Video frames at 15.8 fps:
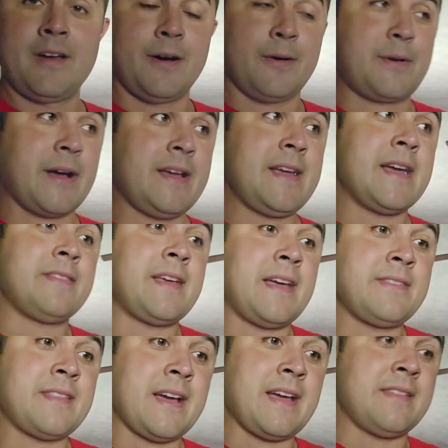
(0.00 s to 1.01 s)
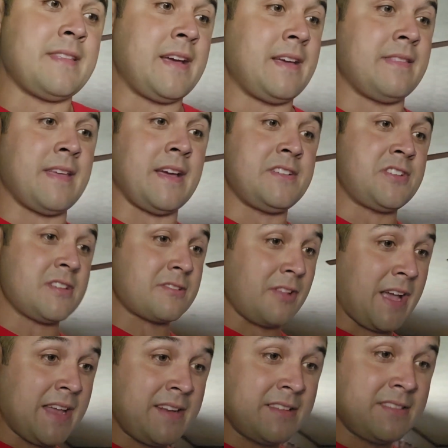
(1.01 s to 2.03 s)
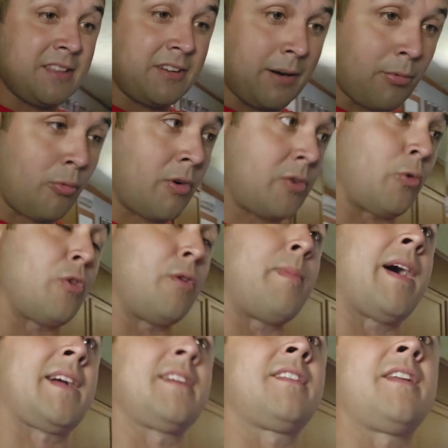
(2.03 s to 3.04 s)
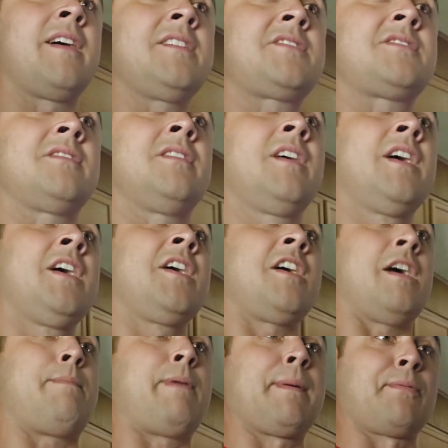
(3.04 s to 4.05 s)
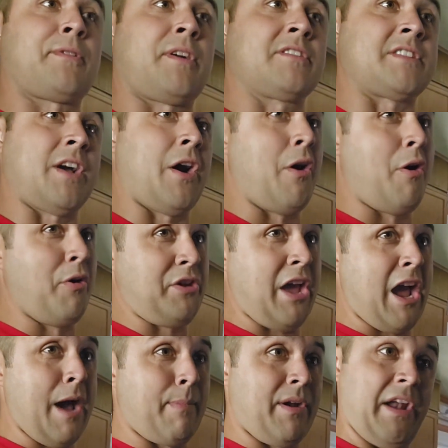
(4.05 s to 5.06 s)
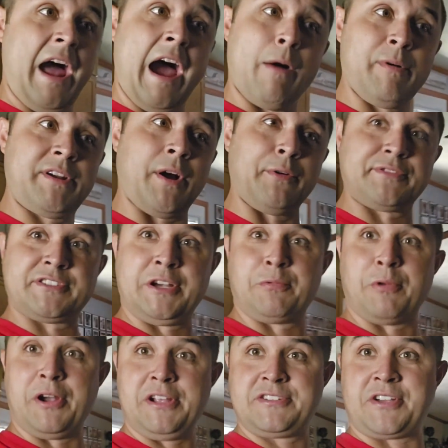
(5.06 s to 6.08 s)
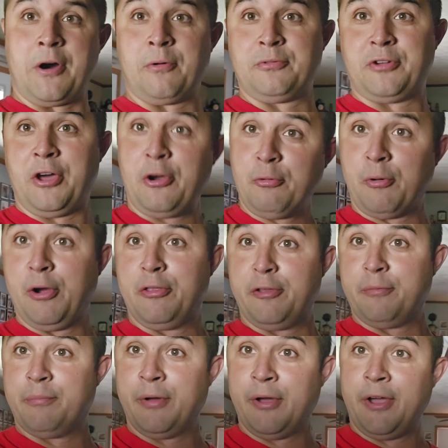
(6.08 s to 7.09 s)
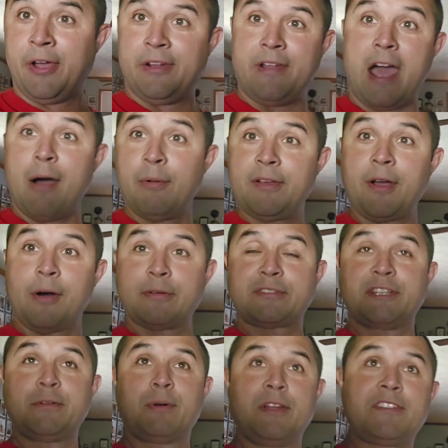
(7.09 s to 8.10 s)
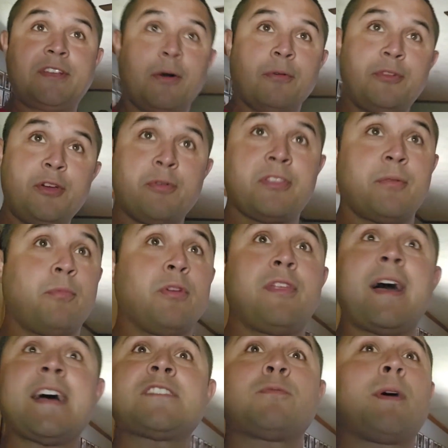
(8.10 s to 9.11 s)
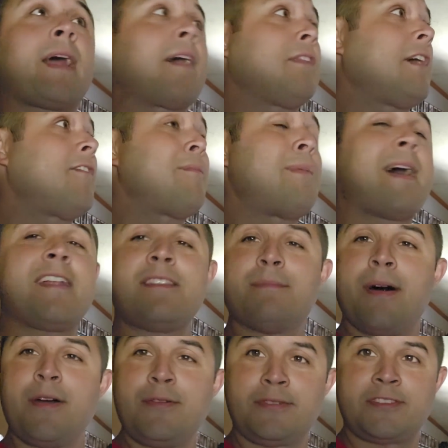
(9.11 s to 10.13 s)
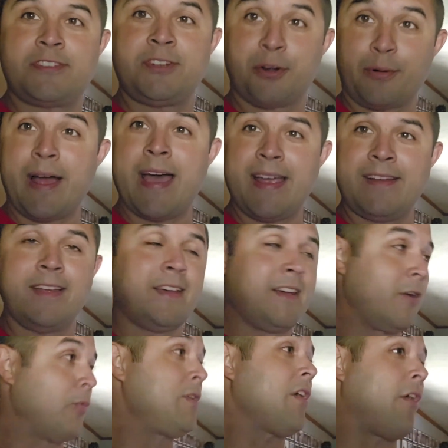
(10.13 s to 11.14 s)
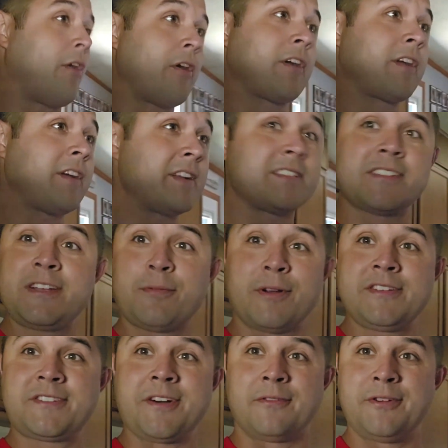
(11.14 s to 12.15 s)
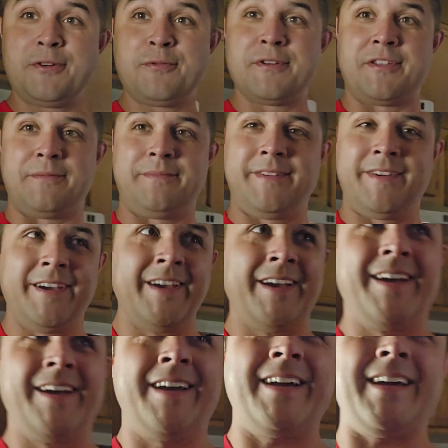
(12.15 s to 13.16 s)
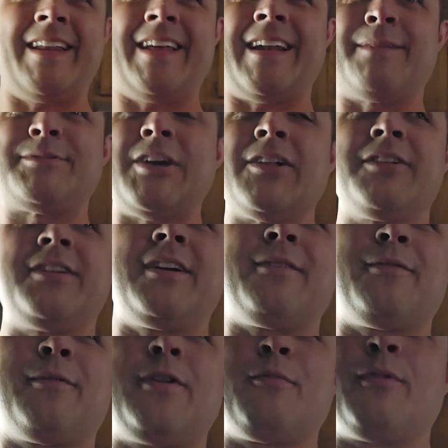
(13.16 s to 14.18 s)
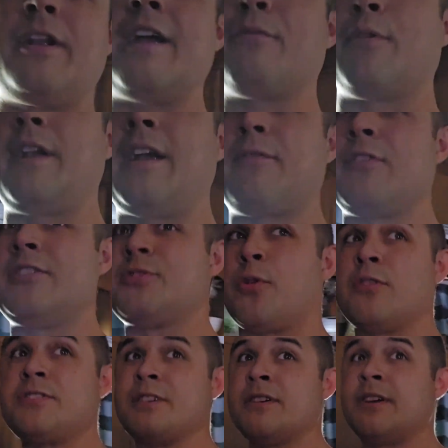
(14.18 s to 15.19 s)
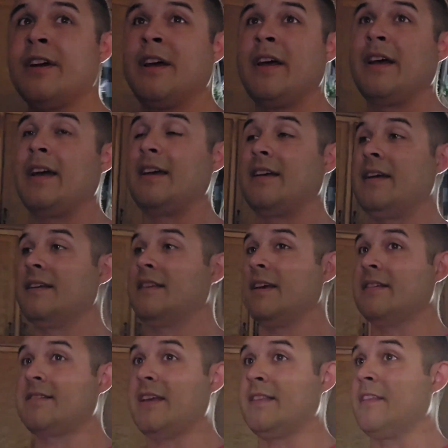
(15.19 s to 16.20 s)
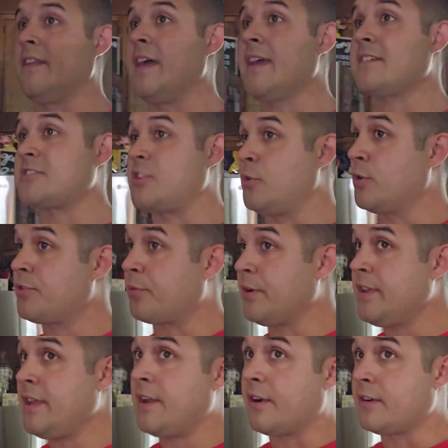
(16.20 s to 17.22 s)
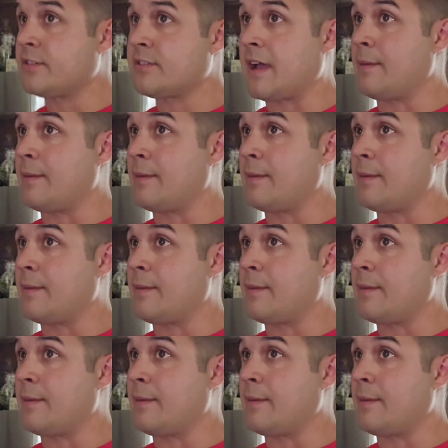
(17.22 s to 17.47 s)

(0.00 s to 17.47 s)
Okay, and they just landed the number one quarterback in the nation, and people are going to say, "Oh yeah, but now we're going to see what he's going to do with him." Now we're going to see what he's going to do with him. Well, that's what I love about it the most. You're right. We are going to see what he's going to do with him. And I'm telling you, whenever Georgia, is in the next 2 or 3 years.